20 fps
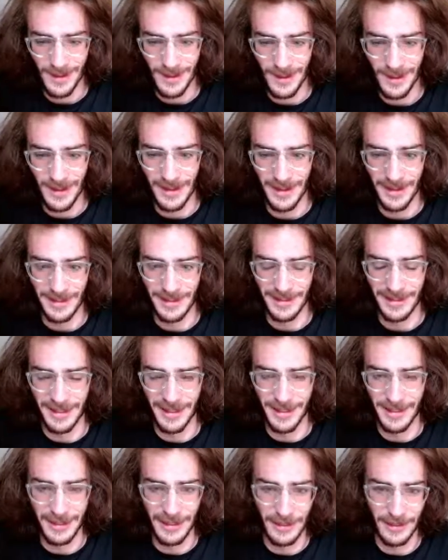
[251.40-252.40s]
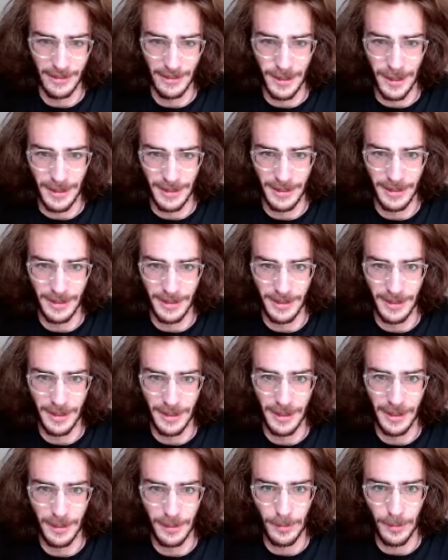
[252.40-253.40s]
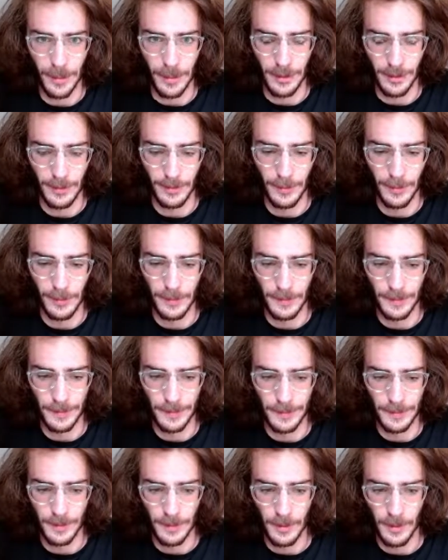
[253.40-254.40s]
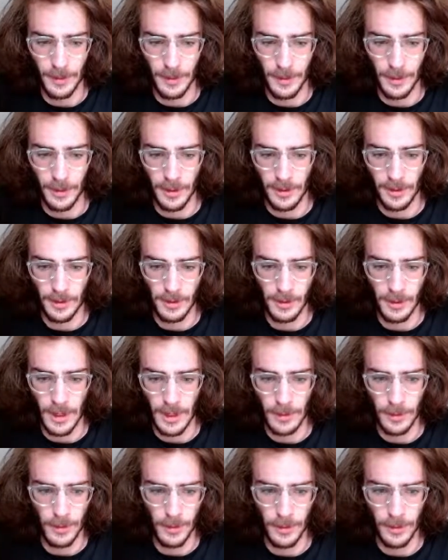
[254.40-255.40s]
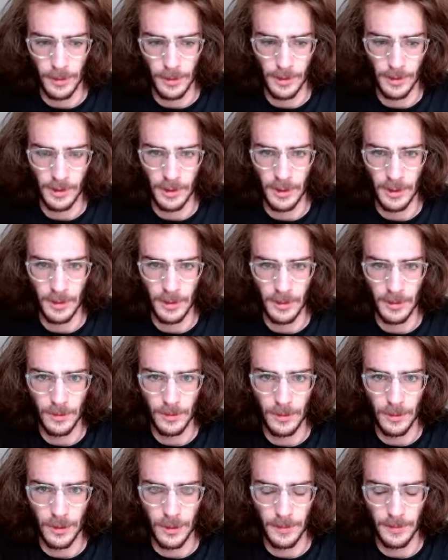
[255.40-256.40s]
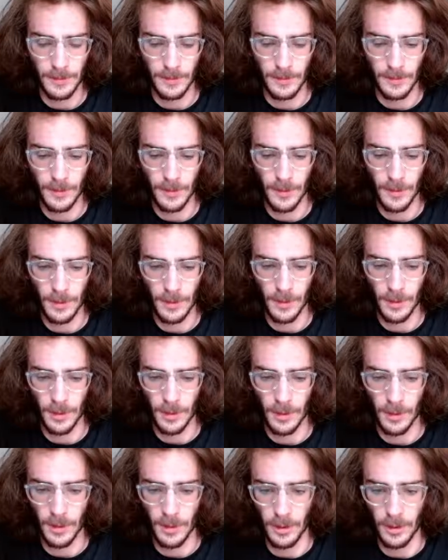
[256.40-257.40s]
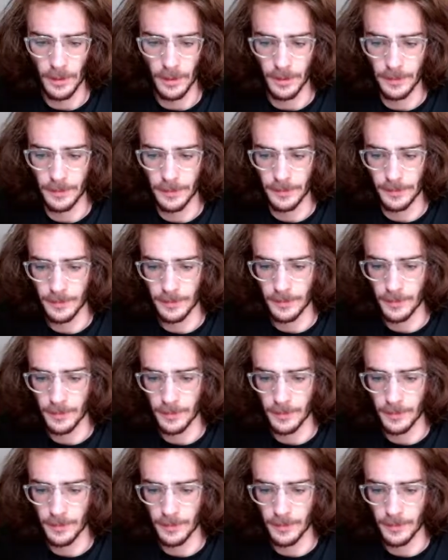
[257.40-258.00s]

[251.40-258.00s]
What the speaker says: and then I need to kind of shift back into like product mode because there's a couple more things I need to do there. Um,